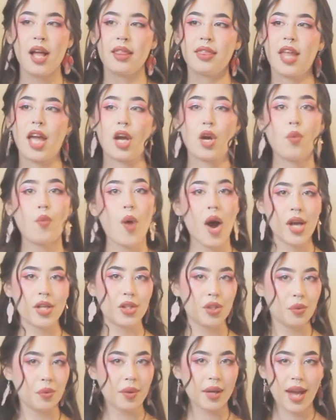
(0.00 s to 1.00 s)
like
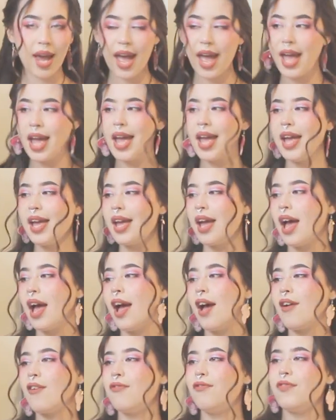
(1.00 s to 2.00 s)
Y2K,
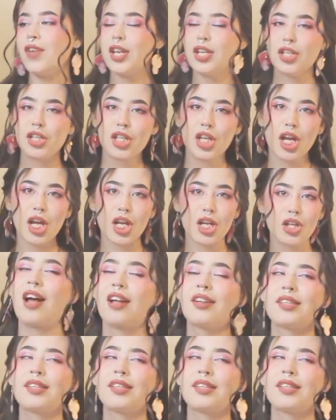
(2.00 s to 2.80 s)
vintage.